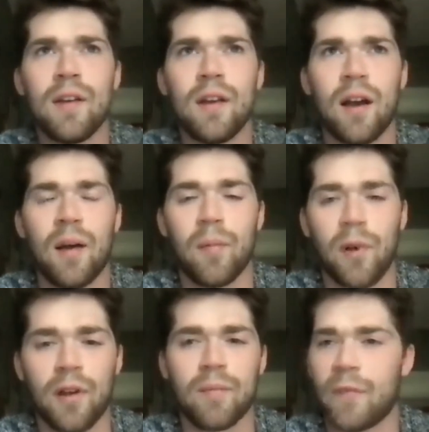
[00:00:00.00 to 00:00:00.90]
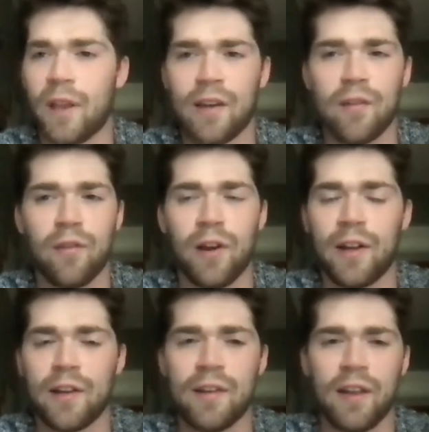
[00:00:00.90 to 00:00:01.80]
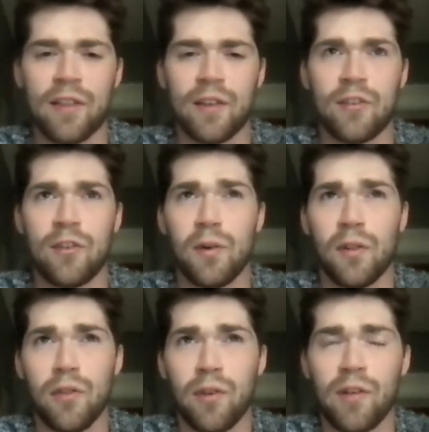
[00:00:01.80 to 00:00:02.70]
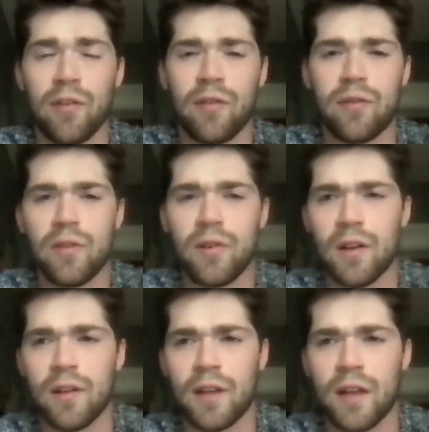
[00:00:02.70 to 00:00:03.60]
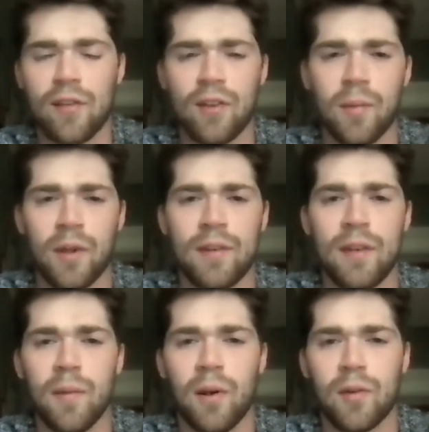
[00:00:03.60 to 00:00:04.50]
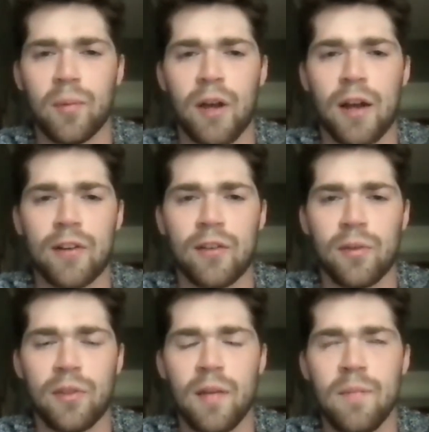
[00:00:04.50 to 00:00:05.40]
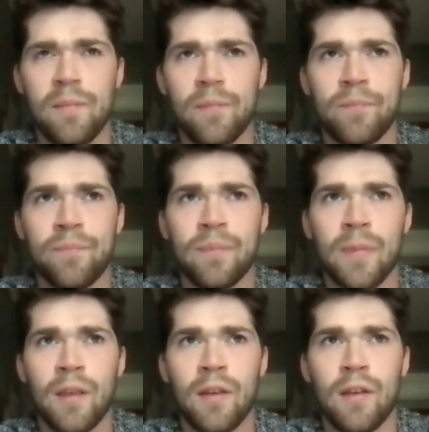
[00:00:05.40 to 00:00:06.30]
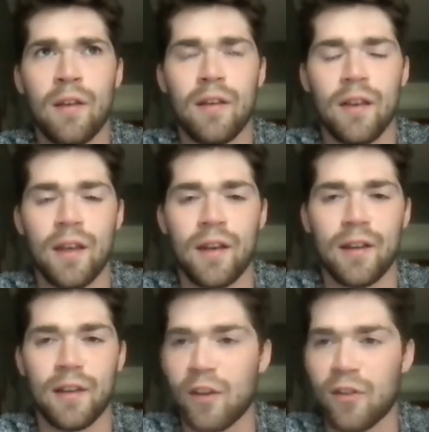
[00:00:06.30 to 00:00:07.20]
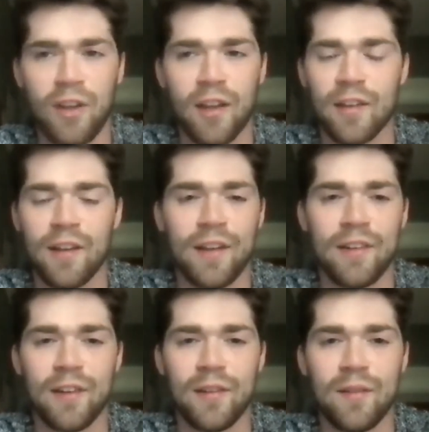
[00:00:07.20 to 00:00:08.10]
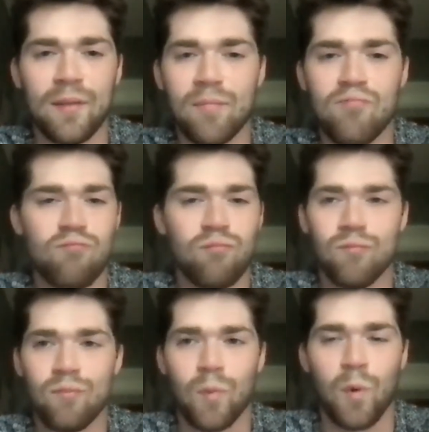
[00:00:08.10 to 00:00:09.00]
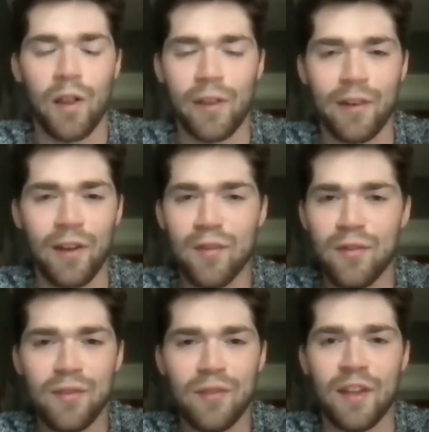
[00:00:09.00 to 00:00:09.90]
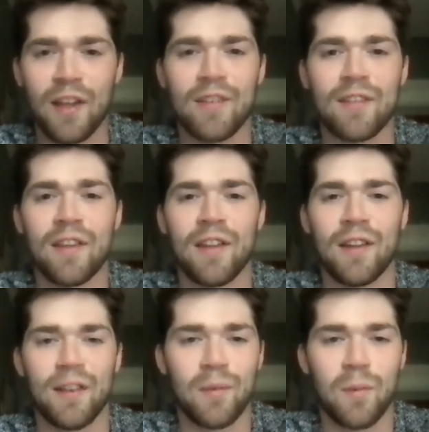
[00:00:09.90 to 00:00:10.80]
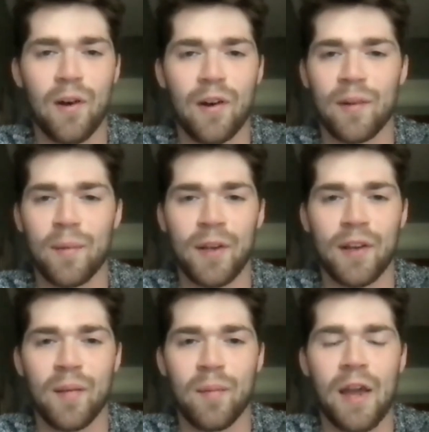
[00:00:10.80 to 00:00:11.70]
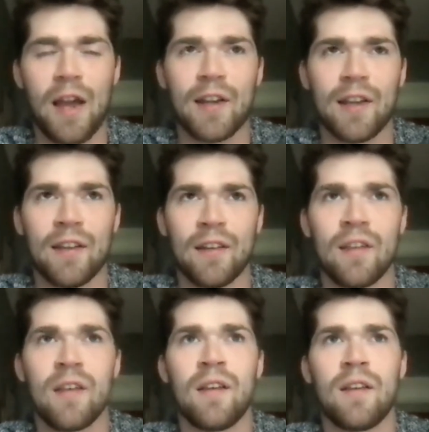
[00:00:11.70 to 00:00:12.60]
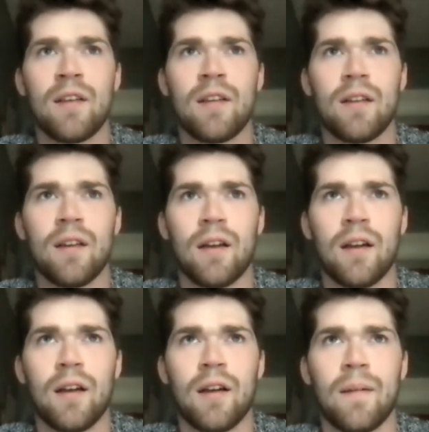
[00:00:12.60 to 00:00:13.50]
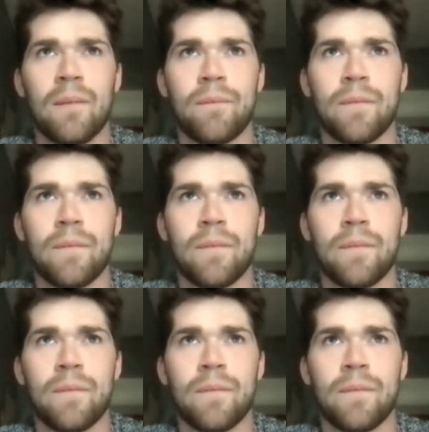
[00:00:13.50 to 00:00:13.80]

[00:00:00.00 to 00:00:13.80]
But they had invited, I think, two or three of the guys on my team out to practice with them, and I guess I did well enough that they wanted me to come back. And um,